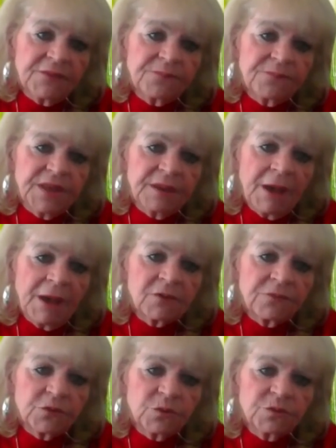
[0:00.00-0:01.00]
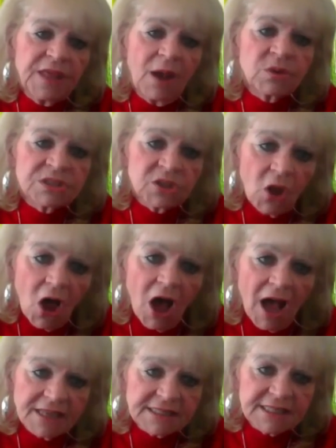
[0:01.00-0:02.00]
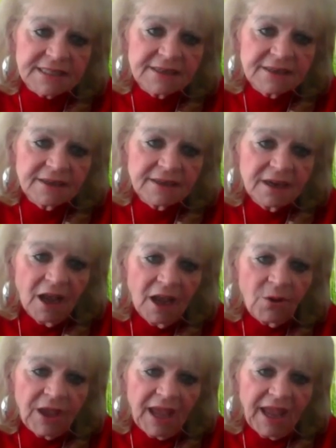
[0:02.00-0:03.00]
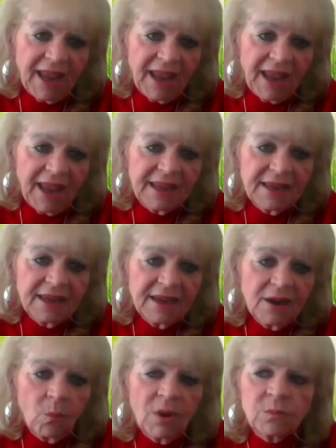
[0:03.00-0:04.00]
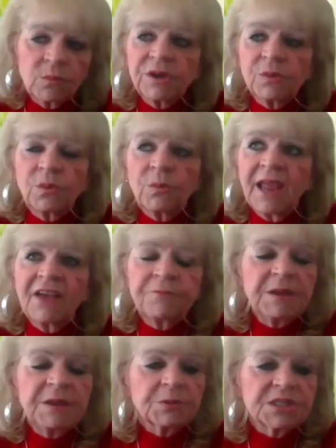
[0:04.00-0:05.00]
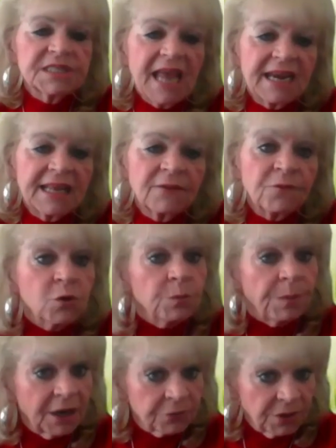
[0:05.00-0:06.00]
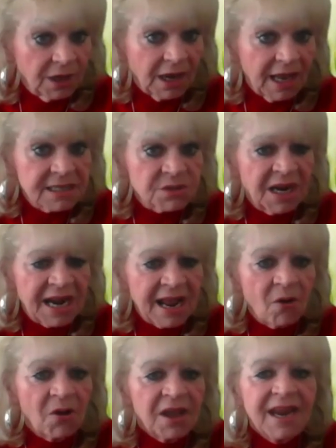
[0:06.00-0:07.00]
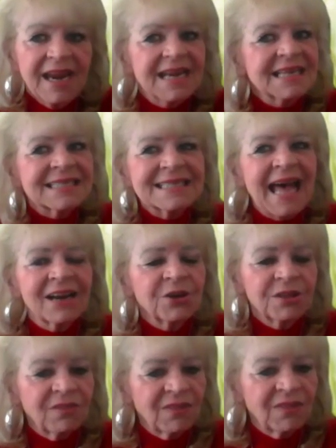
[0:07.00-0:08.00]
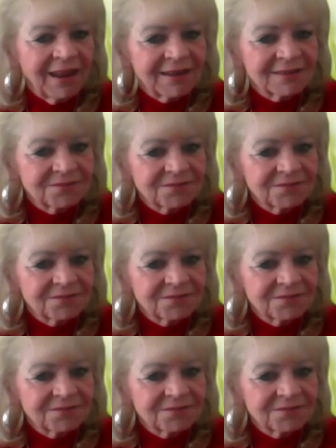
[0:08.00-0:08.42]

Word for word: the, the amount of food that was lost. Okay, when when when we have people standing in food pantry lines right now is not a good thing.